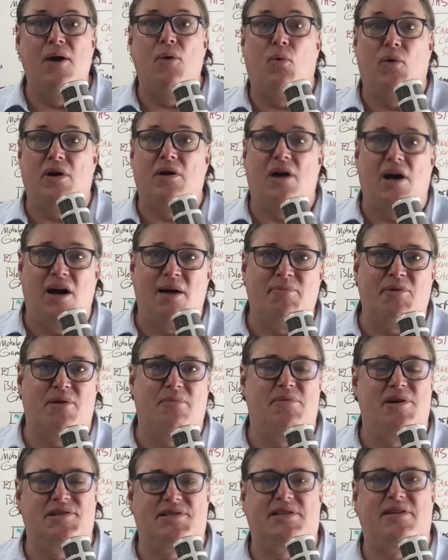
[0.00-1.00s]
well hummer
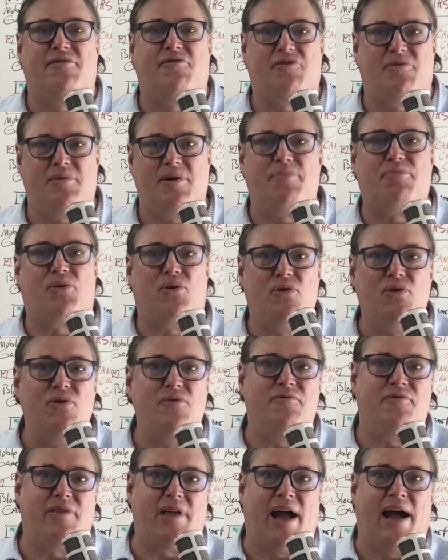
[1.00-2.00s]
must have
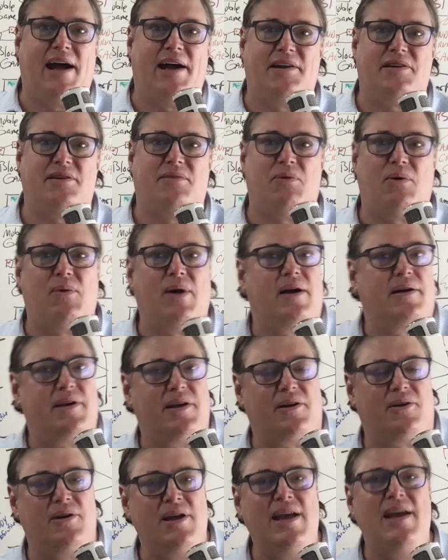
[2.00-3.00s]
approved that well you
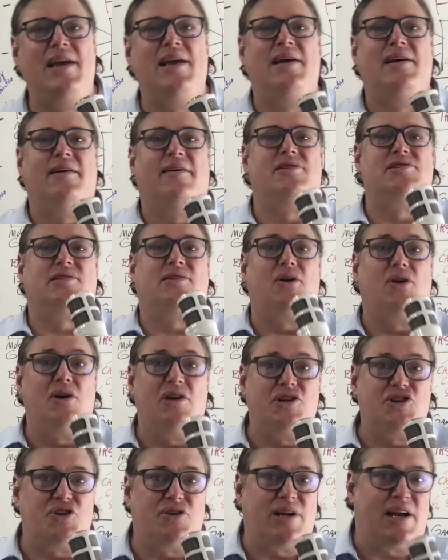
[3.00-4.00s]
know as
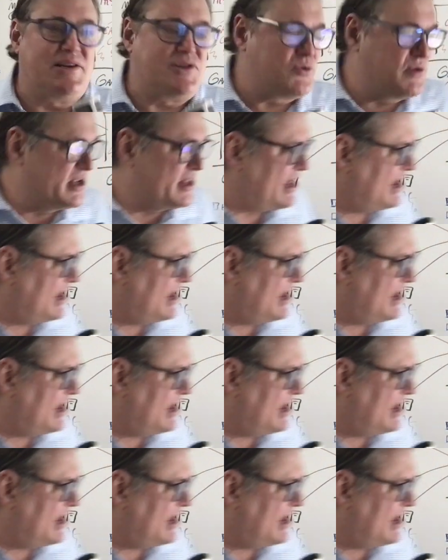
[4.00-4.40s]
long as you're not doing